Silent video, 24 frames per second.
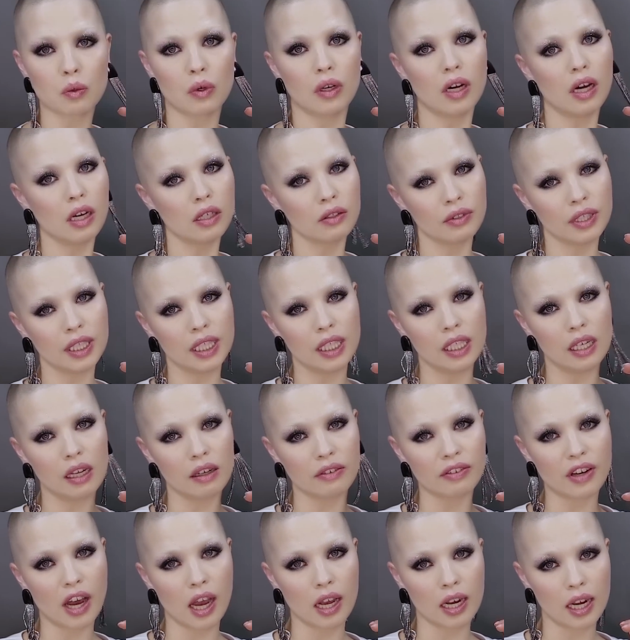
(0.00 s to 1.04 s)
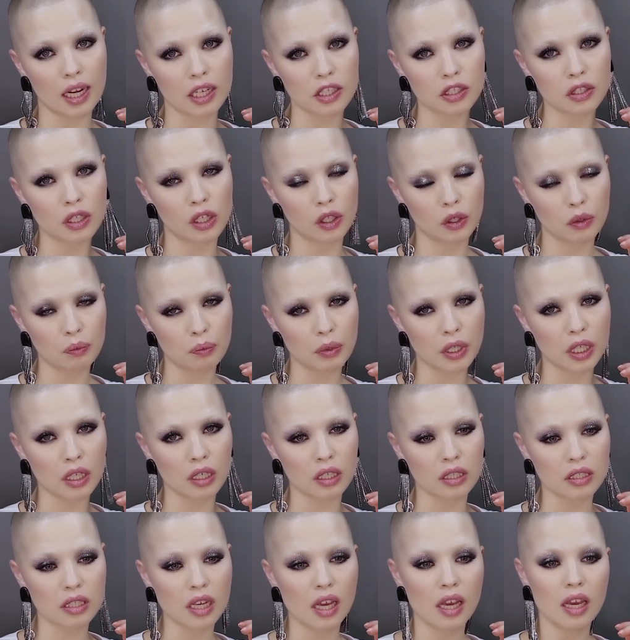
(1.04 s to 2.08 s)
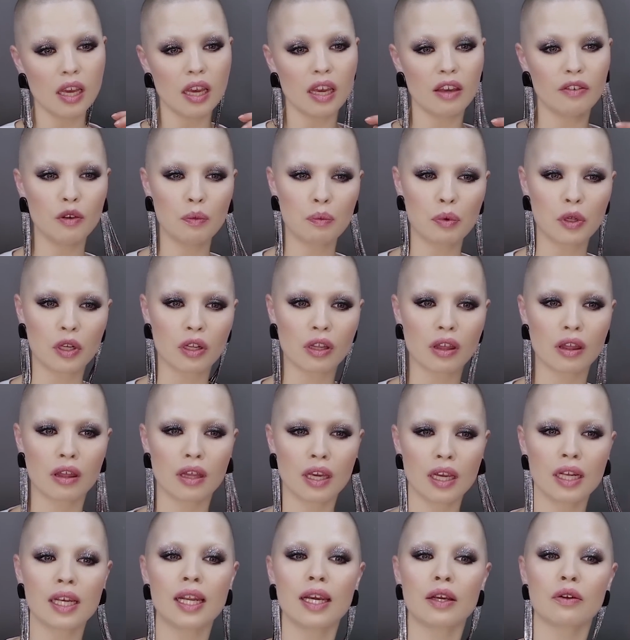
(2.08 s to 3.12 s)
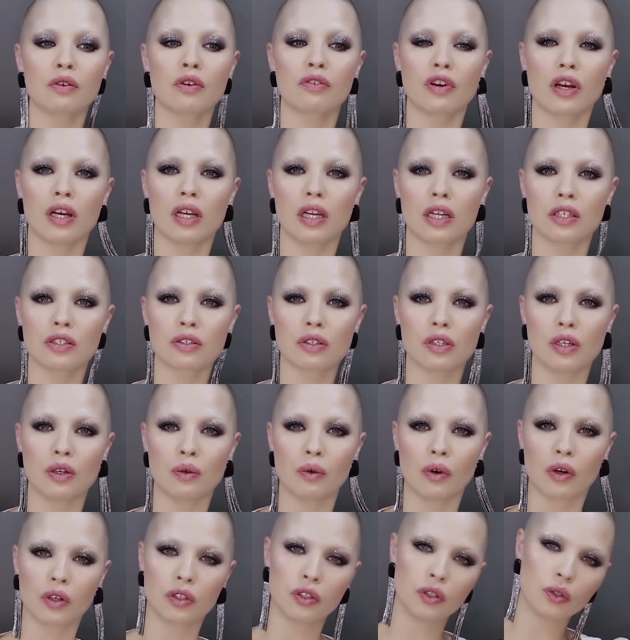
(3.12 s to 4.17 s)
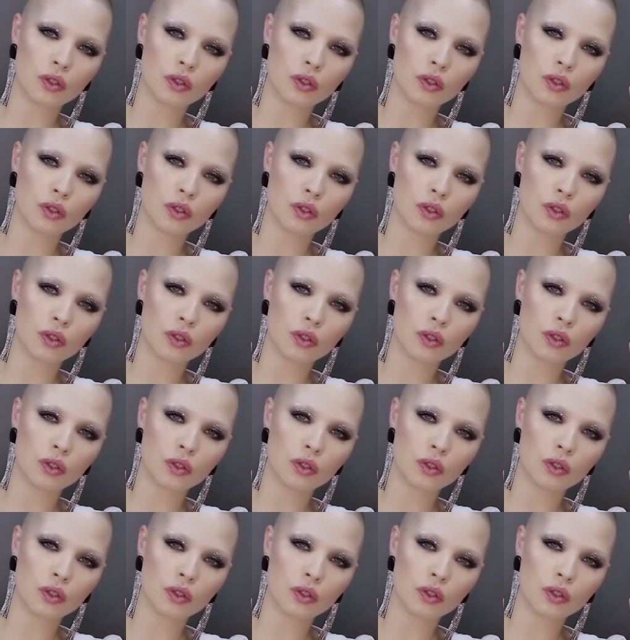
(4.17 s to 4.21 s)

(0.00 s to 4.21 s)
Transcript: Well, I really love eyelash glue, because if you put a thick layer of eyelash glue on,